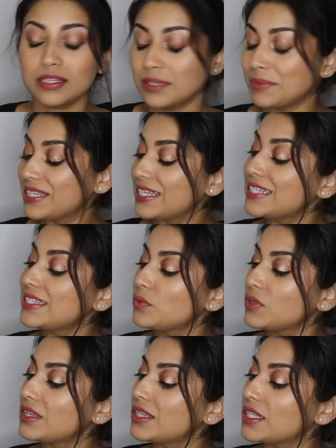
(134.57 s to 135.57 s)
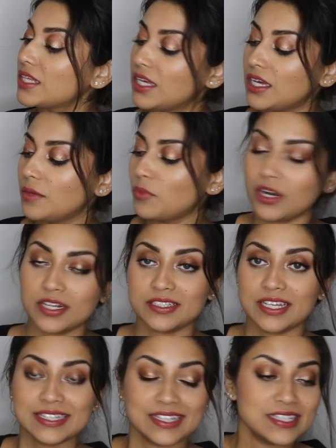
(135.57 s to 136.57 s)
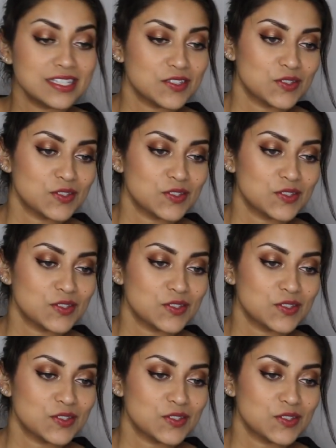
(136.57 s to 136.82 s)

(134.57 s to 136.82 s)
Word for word: limitless with a product like this.